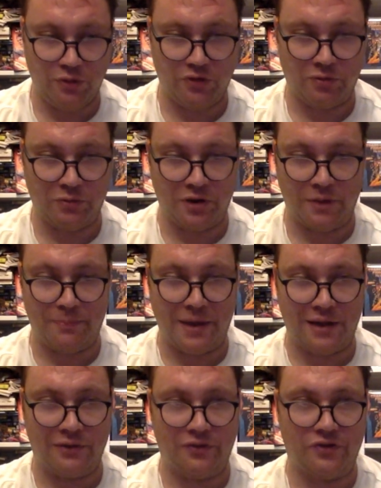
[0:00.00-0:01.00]
gonna
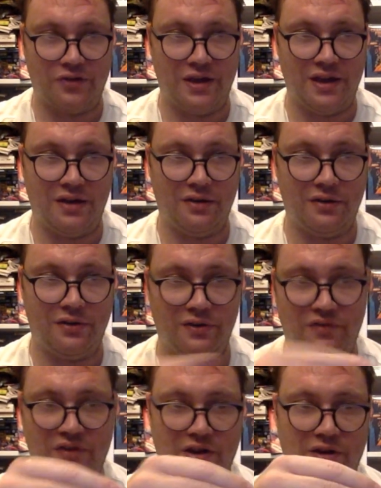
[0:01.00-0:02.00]
balance the
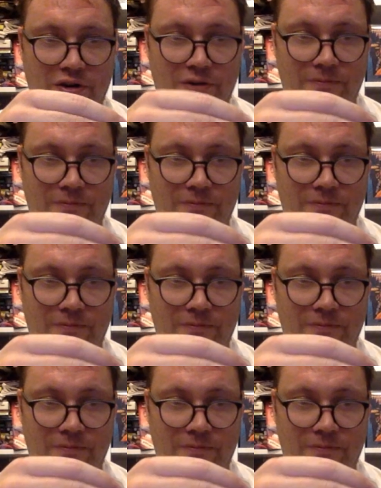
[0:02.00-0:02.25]
figure